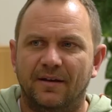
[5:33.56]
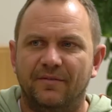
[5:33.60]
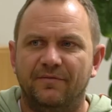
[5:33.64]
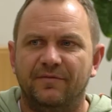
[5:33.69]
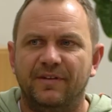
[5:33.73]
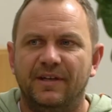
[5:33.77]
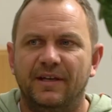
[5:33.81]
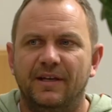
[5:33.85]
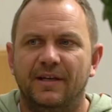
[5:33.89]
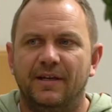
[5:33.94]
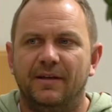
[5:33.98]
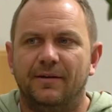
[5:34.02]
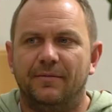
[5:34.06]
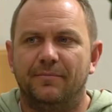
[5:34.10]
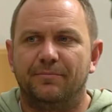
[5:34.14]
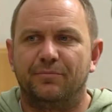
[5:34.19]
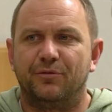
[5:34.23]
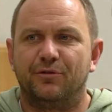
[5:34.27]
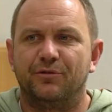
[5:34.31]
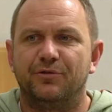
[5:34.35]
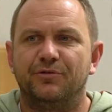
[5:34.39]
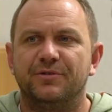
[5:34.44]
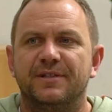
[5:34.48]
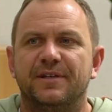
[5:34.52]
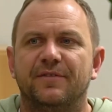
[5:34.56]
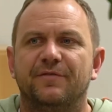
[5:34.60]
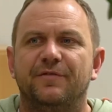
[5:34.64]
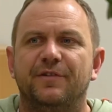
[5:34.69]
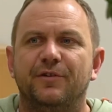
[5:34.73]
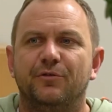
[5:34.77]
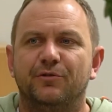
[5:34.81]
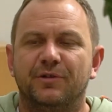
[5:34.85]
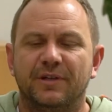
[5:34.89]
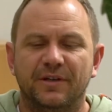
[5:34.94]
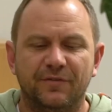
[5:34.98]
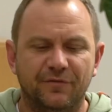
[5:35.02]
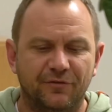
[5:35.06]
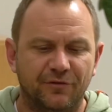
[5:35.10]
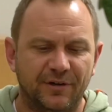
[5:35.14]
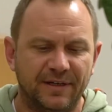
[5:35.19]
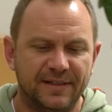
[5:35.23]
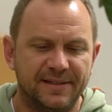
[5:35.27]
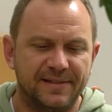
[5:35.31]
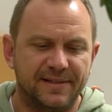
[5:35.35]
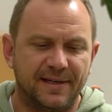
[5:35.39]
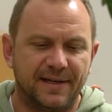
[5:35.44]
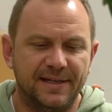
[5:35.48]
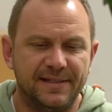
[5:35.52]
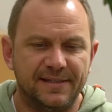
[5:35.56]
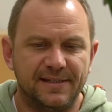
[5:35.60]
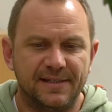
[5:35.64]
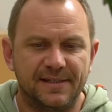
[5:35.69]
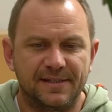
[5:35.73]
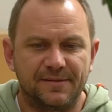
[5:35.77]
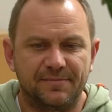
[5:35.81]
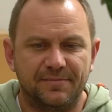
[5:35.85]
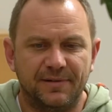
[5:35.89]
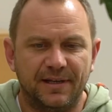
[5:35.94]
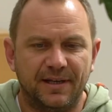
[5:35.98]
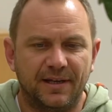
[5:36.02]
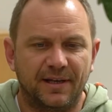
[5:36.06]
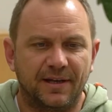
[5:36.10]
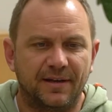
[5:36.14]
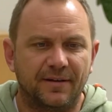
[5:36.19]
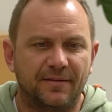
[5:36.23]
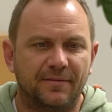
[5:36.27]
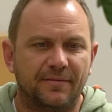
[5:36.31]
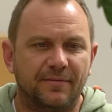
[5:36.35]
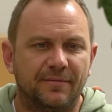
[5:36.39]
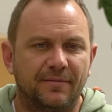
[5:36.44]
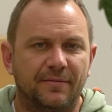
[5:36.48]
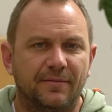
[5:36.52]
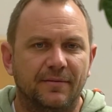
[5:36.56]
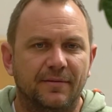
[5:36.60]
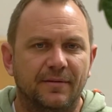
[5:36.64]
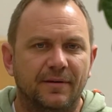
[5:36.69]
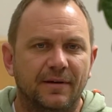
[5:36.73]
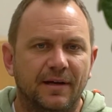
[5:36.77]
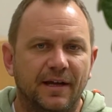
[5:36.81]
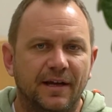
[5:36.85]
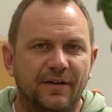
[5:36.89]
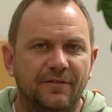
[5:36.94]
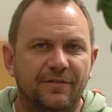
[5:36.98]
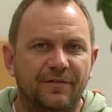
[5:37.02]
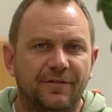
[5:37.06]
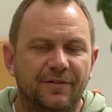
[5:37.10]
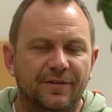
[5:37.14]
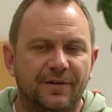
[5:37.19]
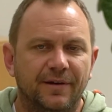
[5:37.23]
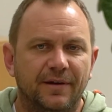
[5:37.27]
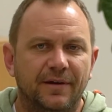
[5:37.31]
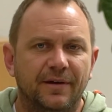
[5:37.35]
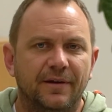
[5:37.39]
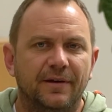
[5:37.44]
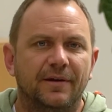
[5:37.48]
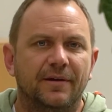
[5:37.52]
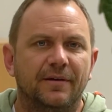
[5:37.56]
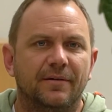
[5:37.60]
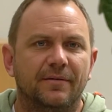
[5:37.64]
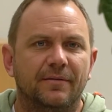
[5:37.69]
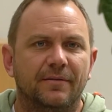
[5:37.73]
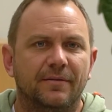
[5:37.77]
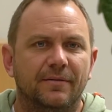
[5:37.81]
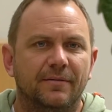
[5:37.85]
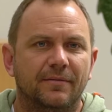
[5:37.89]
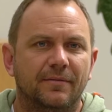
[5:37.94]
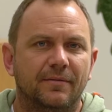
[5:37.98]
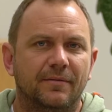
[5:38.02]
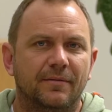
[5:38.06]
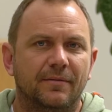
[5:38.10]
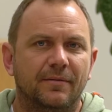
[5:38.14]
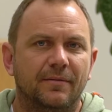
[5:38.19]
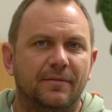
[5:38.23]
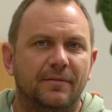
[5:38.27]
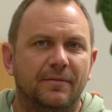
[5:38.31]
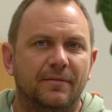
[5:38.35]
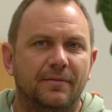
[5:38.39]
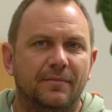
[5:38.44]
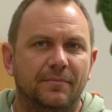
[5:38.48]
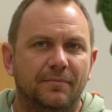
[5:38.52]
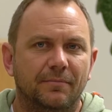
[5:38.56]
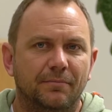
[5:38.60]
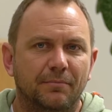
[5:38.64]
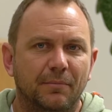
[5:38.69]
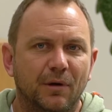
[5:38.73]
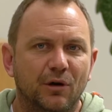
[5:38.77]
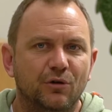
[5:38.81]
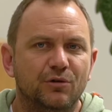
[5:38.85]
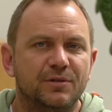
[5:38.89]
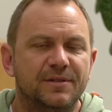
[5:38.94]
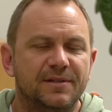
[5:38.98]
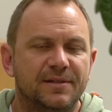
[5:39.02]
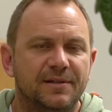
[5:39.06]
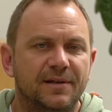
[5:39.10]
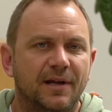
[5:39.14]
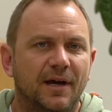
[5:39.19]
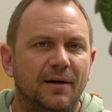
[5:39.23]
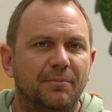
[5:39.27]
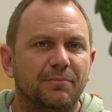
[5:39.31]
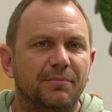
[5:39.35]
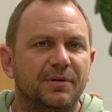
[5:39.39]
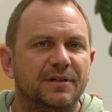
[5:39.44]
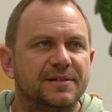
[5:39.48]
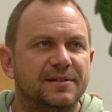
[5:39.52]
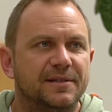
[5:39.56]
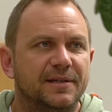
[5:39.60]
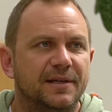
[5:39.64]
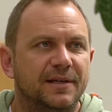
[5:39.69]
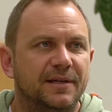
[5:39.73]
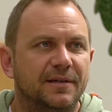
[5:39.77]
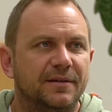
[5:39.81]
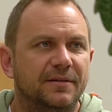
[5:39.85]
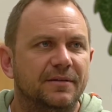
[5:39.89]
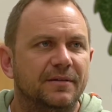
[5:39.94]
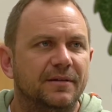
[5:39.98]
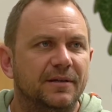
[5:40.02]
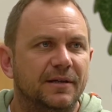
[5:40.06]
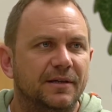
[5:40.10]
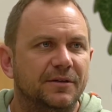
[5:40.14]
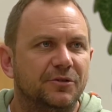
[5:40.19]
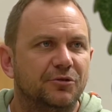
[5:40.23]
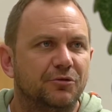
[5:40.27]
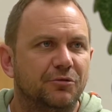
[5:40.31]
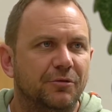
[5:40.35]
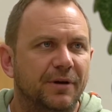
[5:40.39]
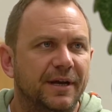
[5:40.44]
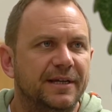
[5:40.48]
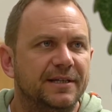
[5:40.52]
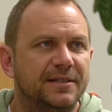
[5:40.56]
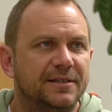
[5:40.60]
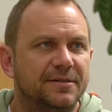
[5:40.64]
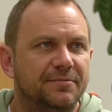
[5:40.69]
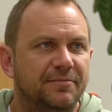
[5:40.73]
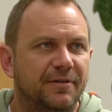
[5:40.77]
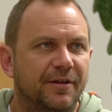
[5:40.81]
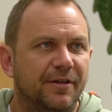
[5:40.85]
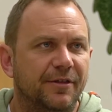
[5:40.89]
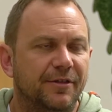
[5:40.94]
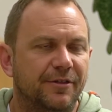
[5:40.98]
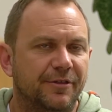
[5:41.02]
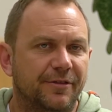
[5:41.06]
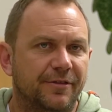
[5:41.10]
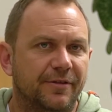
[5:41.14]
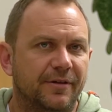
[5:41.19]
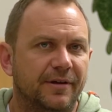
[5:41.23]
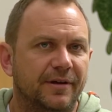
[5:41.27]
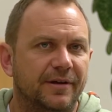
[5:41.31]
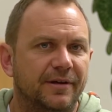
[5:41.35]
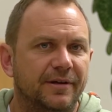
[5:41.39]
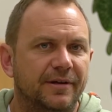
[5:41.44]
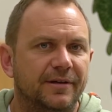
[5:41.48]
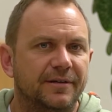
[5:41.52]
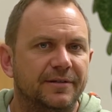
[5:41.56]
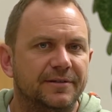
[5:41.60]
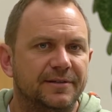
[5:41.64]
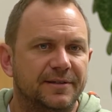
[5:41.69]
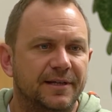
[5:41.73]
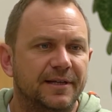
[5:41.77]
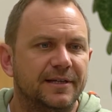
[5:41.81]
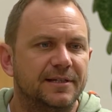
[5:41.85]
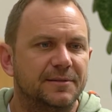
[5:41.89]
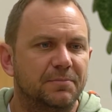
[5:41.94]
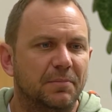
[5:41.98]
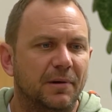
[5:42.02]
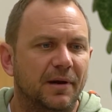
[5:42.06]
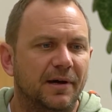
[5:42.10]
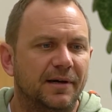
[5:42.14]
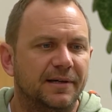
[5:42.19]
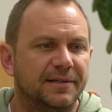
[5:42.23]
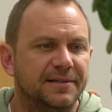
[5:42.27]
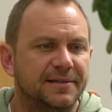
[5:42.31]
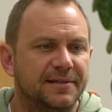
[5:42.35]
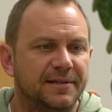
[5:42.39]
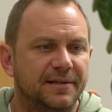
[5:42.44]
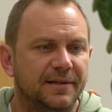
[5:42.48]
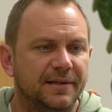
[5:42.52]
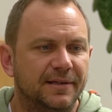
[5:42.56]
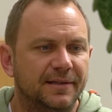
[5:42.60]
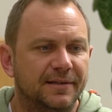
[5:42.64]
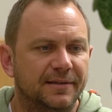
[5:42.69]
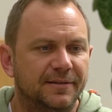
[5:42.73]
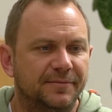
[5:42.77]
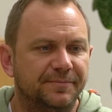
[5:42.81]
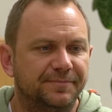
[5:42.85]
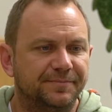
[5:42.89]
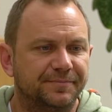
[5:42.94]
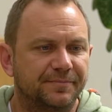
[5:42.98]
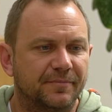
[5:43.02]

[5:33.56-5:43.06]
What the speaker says: We produce a few different sizes. We have the most numbers in trays with 6 plants in it.